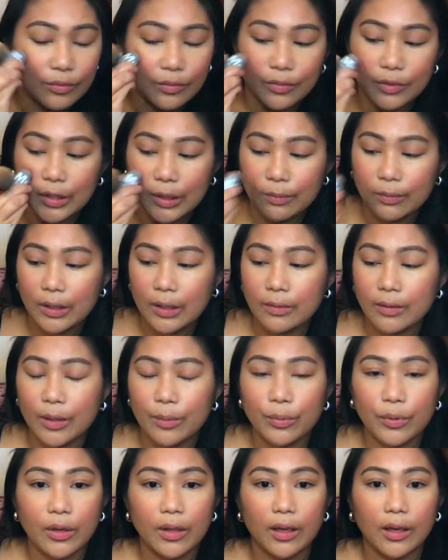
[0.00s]
Sometimes I'll
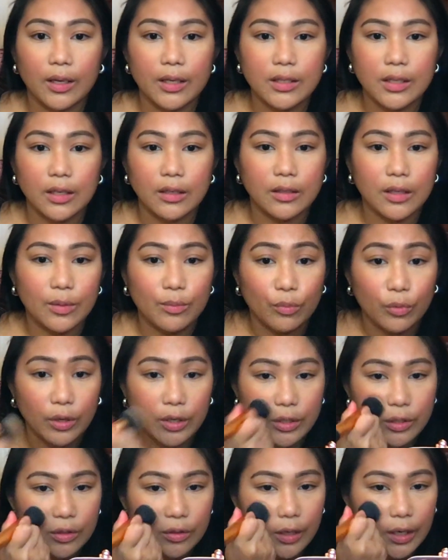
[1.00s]
put like a tinted
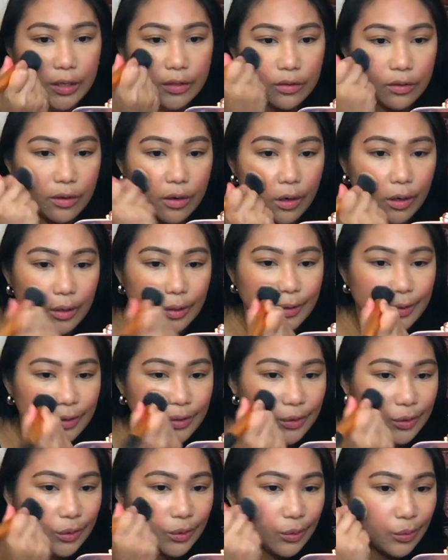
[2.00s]
moisturizer on
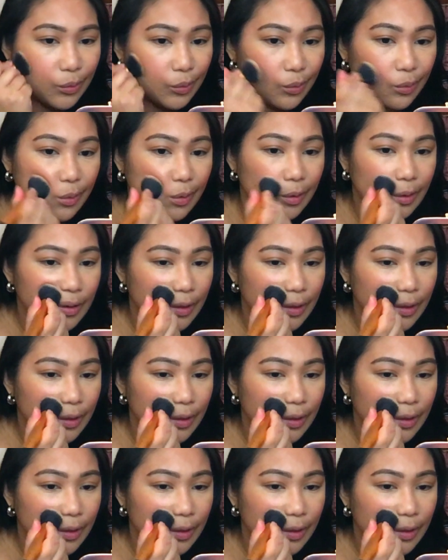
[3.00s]
too,